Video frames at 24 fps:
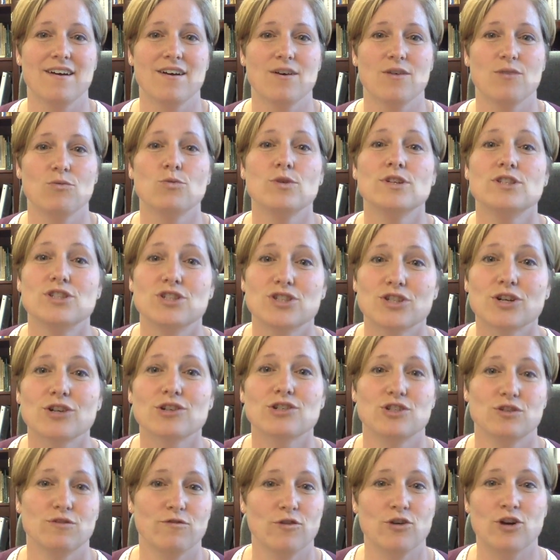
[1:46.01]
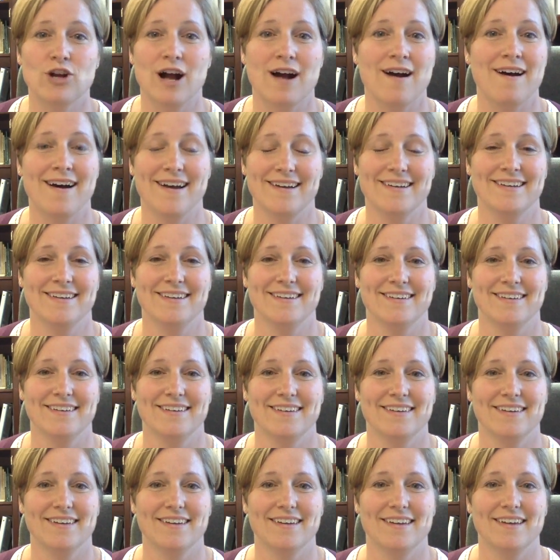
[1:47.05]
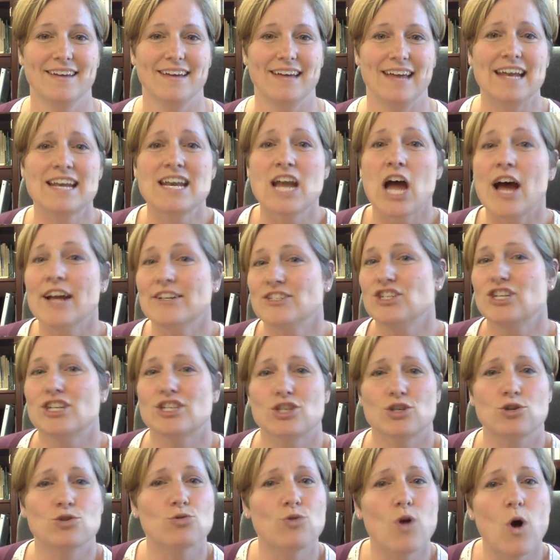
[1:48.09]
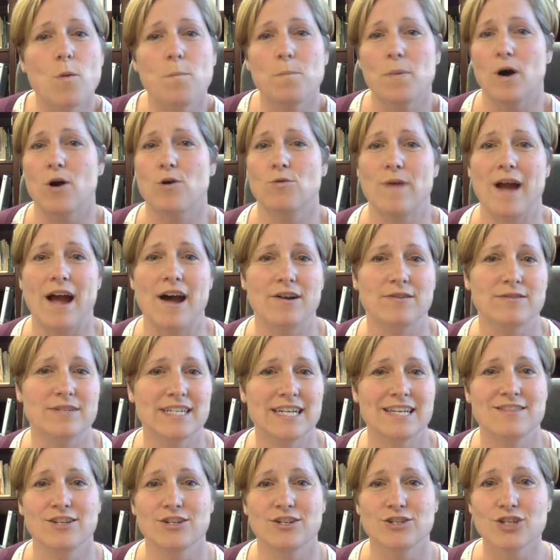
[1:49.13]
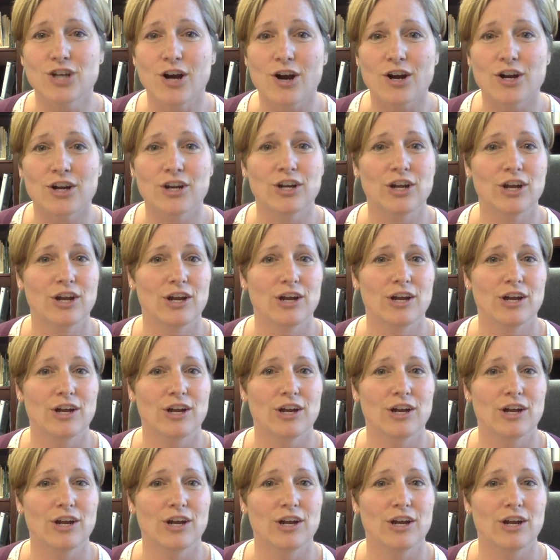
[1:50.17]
would search for God and not just grope around in the dark,